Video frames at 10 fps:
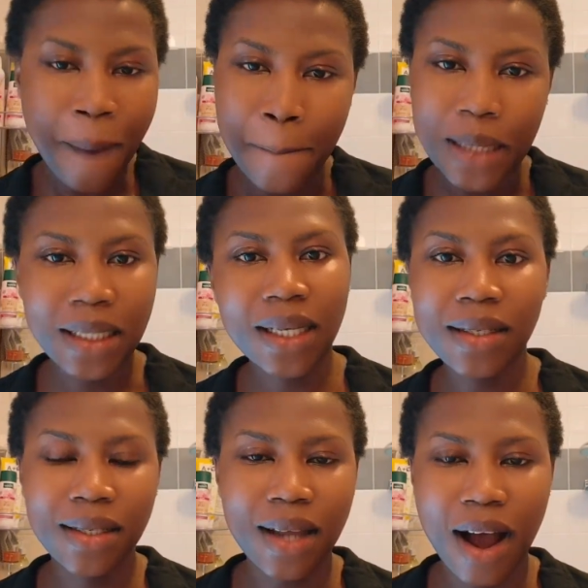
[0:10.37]
But
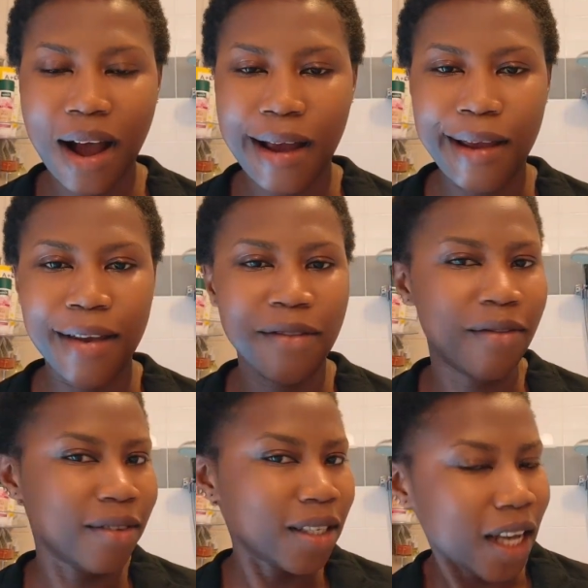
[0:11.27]
since I
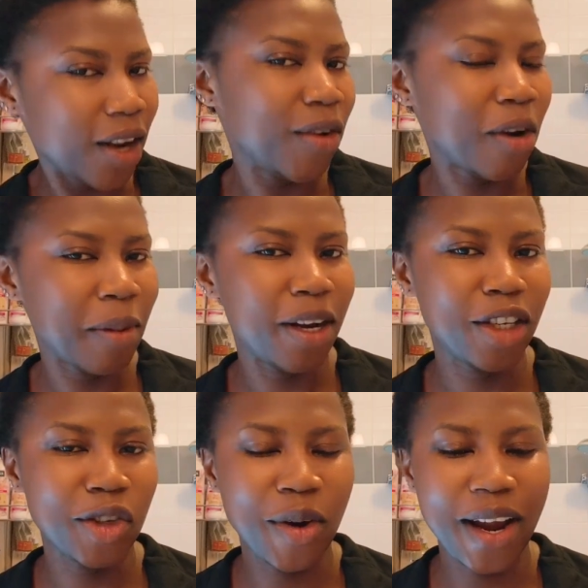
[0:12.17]
started growing my
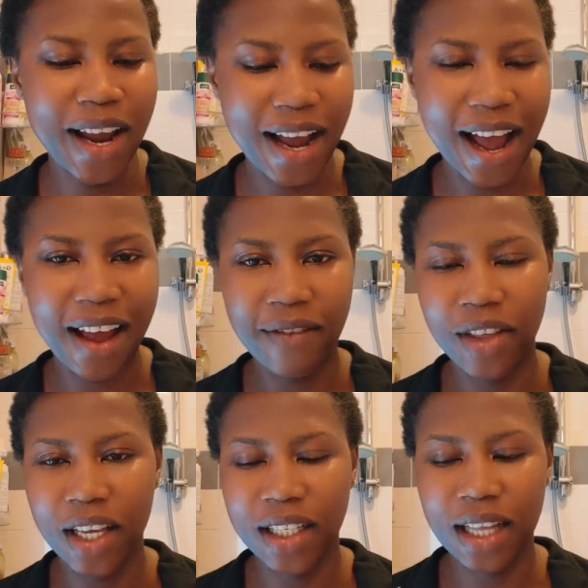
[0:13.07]
natural hair, I have
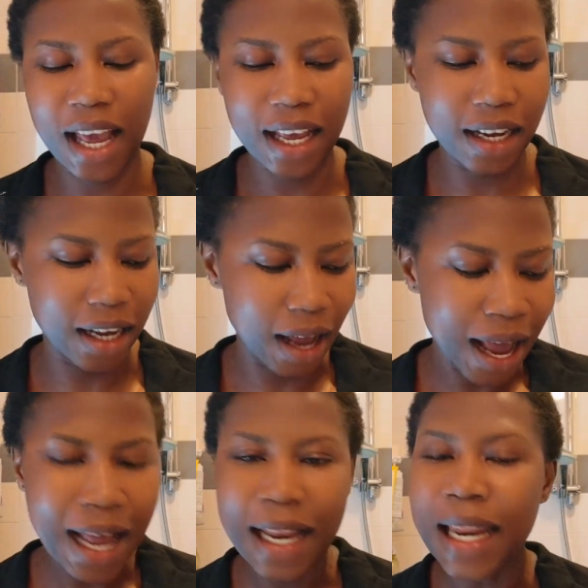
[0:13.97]
this like a
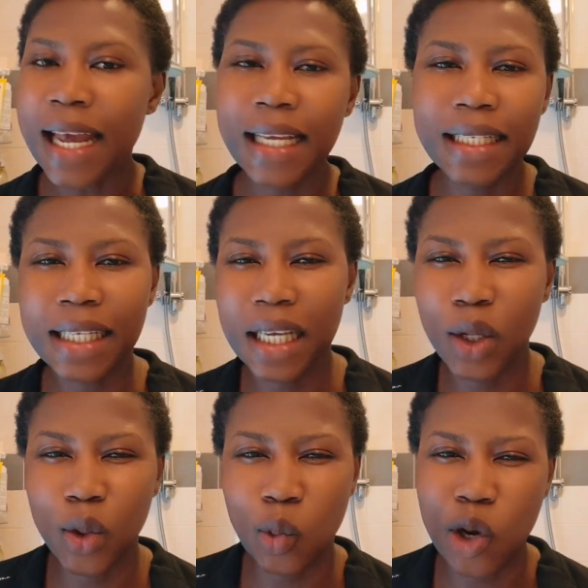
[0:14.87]

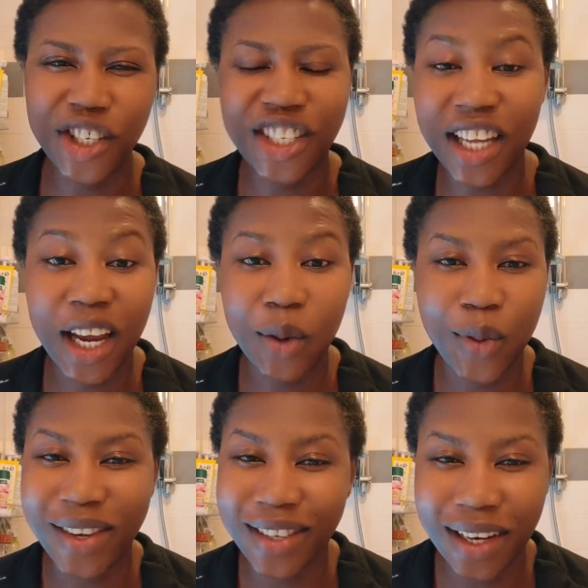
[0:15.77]
lazy wash day
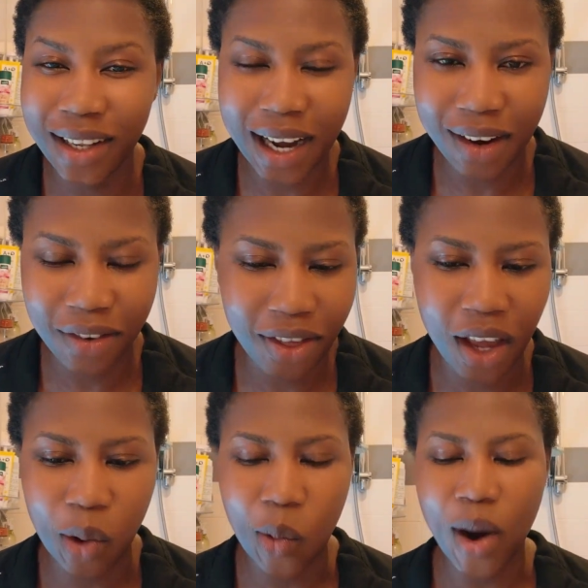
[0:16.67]
routine kind of
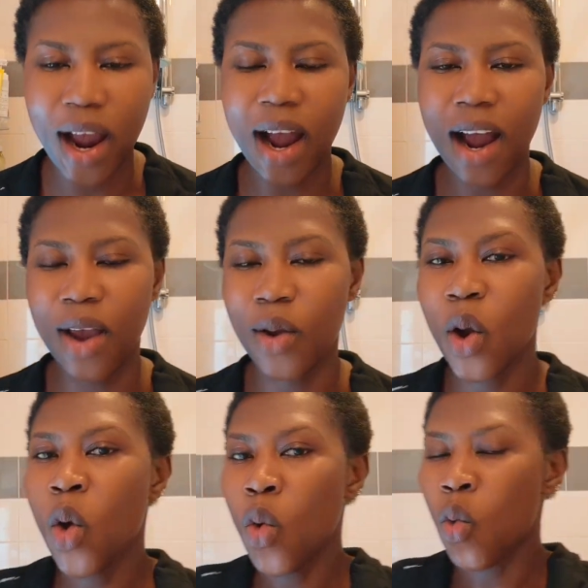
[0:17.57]
thing where I
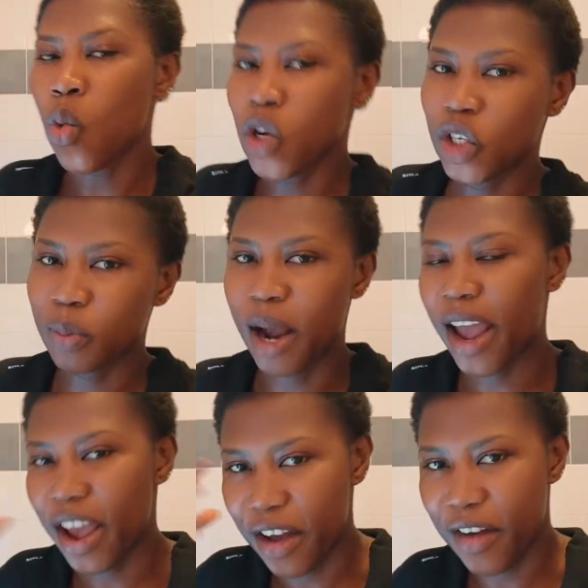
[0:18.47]
wash my
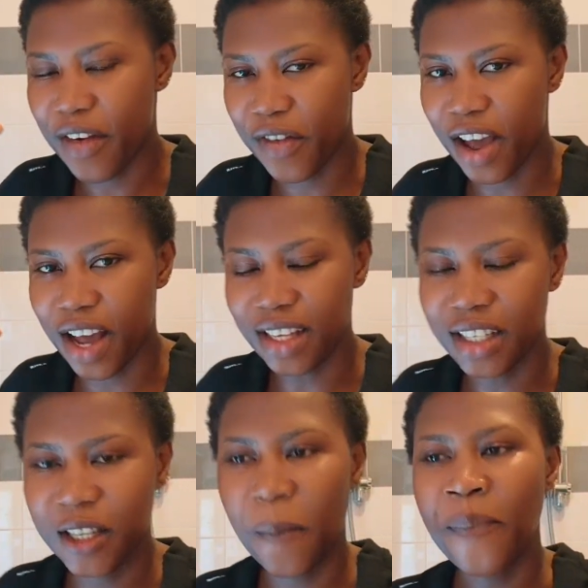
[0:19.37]
hair
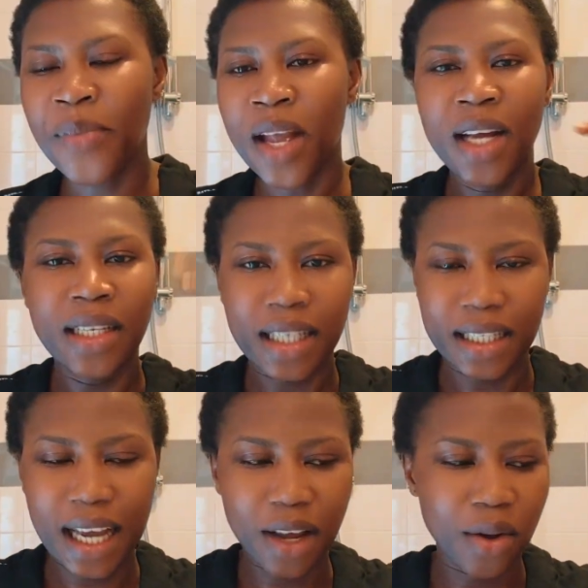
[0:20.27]
first,
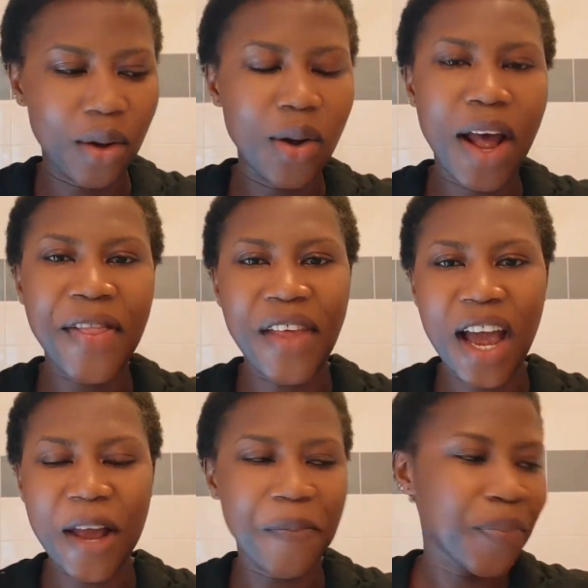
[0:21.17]
detangle, and
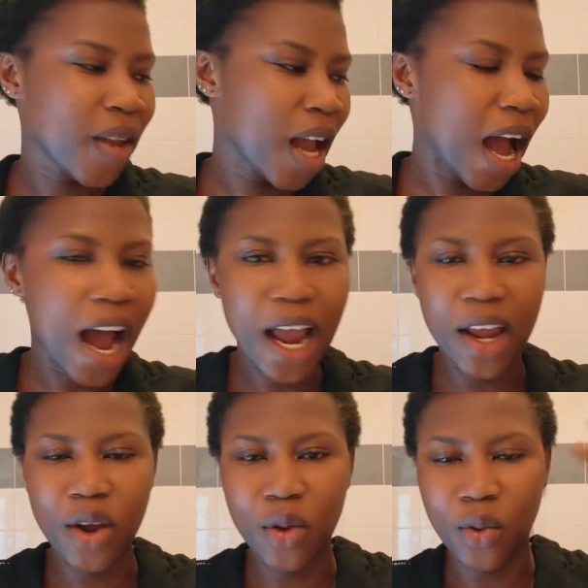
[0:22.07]
then
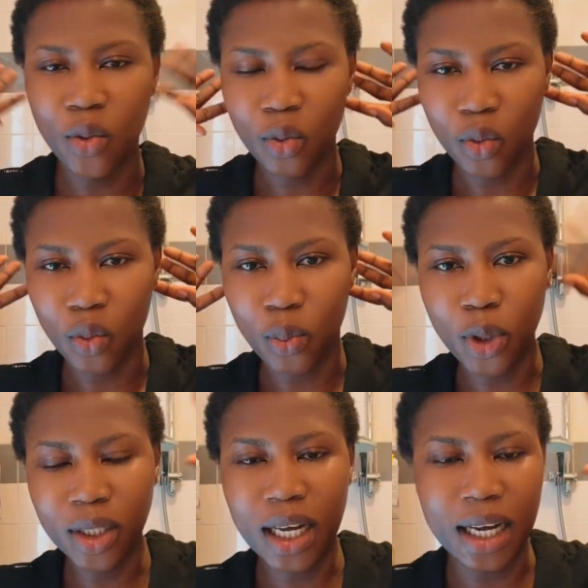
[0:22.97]
I
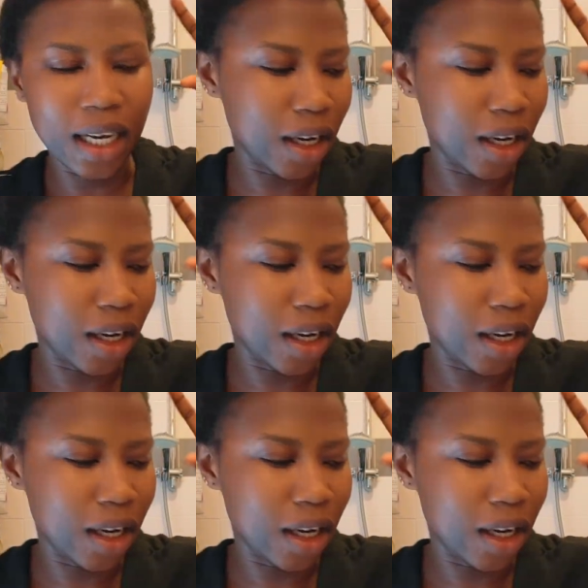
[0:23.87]
put a